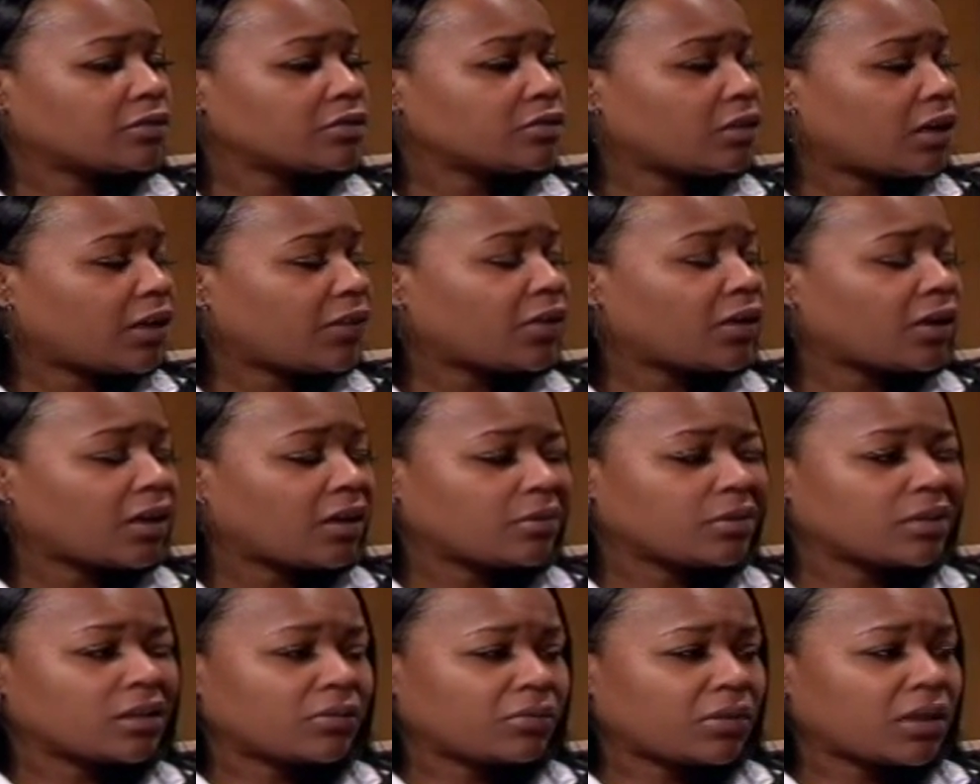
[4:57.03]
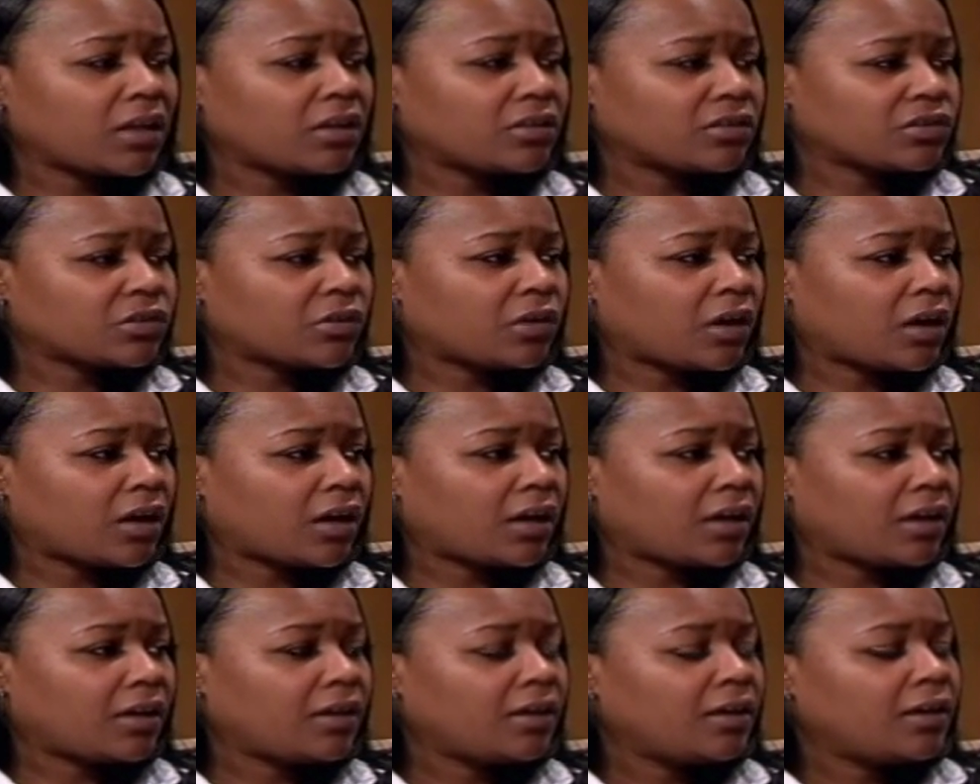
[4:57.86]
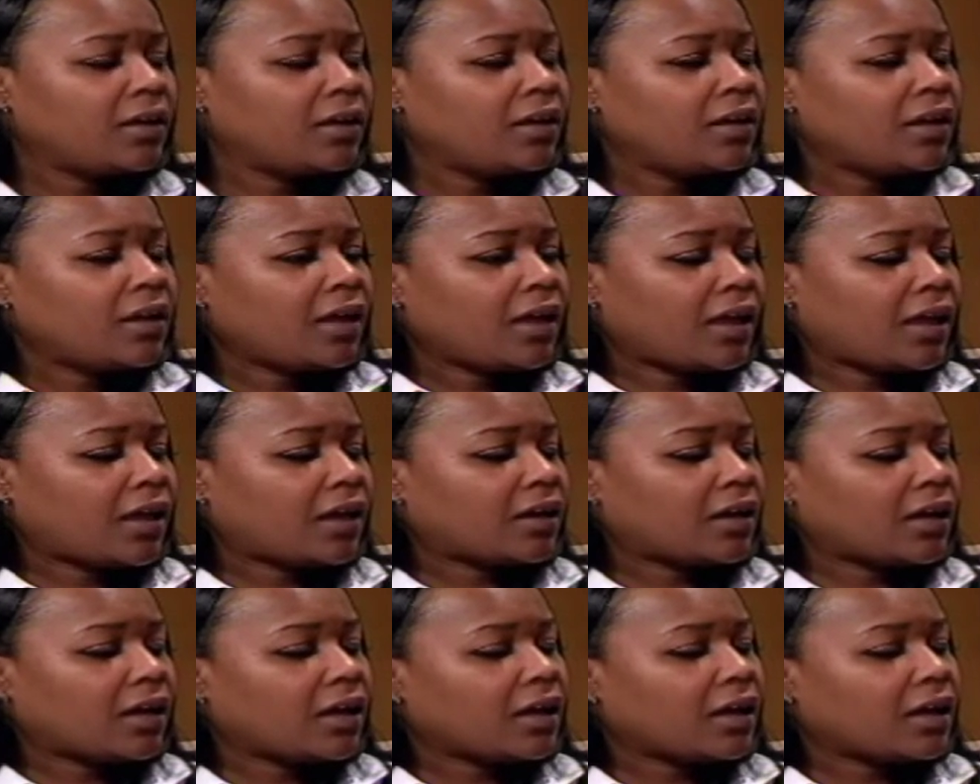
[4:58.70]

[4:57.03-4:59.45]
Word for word: So I thought I would give that a try and I